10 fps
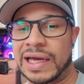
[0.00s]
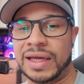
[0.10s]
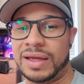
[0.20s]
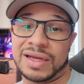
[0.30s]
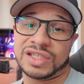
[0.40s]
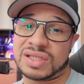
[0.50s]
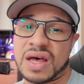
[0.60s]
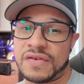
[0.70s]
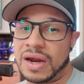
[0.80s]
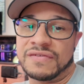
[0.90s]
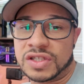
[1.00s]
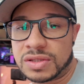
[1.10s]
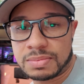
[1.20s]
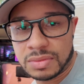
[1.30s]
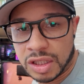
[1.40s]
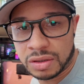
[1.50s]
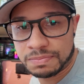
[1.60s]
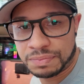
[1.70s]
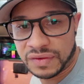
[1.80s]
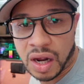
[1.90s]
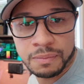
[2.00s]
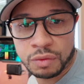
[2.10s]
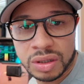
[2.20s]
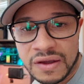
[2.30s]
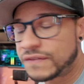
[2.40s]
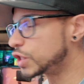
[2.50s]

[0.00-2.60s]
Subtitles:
and I just love it. I've just, you know, become really